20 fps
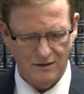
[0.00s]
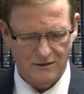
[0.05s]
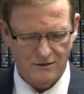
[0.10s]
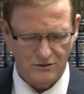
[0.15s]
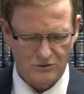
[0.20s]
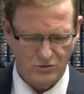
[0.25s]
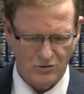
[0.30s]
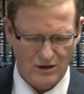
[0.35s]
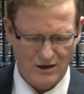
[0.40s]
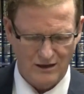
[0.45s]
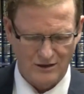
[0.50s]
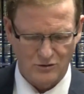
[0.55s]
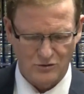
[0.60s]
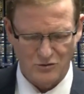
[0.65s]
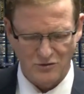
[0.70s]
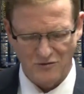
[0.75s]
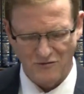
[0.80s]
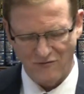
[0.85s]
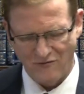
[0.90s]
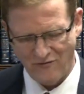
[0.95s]
the Torah
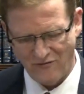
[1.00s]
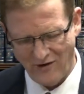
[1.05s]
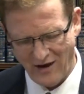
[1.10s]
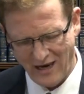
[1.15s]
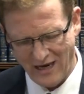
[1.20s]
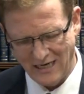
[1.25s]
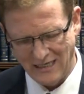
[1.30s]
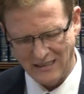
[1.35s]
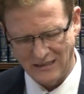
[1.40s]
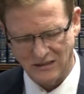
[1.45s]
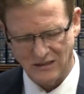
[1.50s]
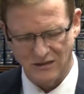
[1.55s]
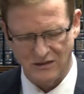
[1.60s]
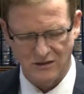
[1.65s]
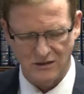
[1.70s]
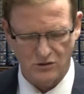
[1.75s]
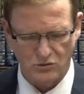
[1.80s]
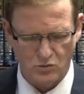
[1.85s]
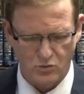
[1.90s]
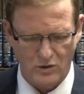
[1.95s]
conveys
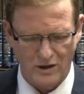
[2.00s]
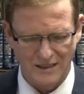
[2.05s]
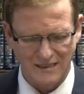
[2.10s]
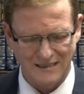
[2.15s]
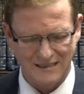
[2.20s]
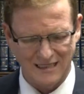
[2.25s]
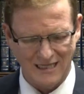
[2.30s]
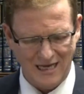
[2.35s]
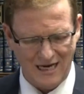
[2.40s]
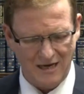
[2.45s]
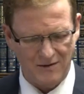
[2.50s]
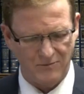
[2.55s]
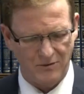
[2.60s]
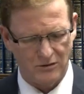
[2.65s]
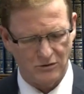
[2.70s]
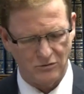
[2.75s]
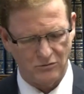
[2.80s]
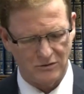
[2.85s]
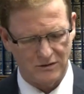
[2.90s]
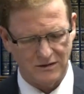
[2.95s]
that one is
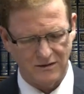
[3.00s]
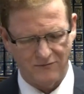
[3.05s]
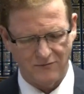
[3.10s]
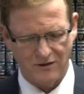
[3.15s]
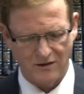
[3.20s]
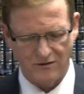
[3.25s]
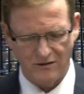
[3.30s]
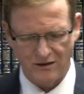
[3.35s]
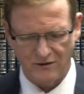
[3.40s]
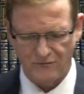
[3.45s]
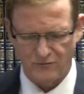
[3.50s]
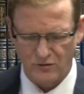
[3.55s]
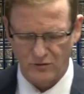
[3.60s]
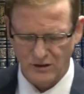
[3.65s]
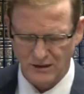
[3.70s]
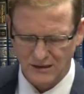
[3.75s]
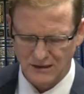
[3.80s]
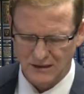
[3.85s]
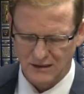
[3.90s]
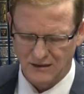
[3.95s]
liable to receive karet for
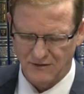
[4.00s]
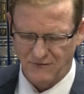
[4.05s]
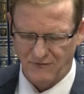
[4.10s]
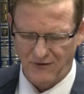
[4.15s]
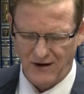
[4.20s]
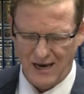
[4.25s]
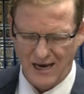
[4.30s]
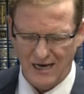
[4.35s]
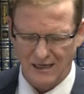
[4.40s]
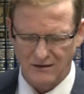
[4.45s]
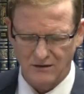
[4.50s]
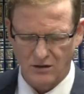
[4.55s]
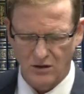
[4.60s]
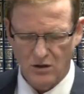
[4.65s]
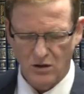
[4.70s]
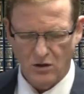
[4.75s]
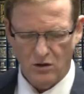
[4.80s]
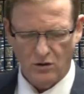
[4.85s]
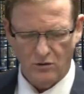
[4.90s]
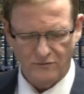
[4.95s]
eating the fat
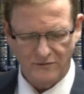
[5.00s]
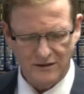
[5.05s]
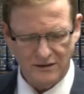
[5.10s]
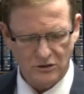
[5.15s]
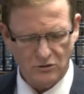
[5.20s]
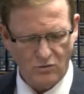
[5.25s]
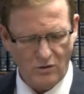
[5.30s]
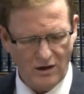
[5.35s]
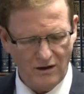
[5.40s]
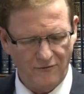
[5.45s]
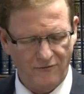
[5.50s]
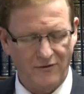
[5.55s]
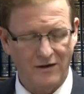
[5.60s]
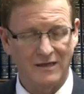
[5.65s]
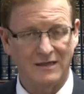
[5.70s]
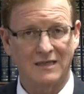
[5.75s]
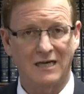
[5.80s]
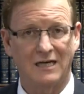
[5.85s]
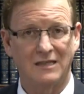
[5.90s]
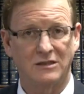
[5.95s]
of
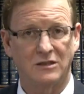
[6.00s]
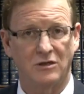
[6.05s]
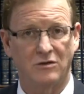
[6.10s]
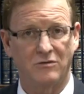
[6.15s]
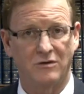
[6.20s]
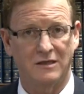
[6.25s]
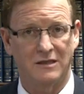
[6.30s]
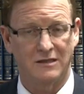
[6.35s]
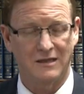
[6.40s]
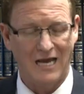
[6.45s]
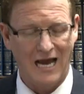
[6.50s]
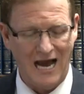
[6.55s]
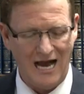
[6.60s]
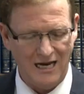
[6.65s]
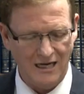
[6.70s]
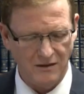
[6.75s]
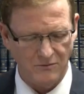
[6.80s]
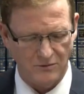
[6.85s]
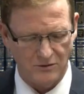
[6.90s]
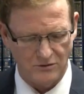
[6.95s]
disqualified consecrated
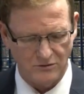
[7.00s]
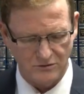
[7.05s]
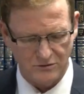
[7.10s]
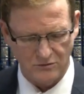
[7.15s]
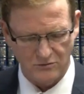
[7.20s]
animals,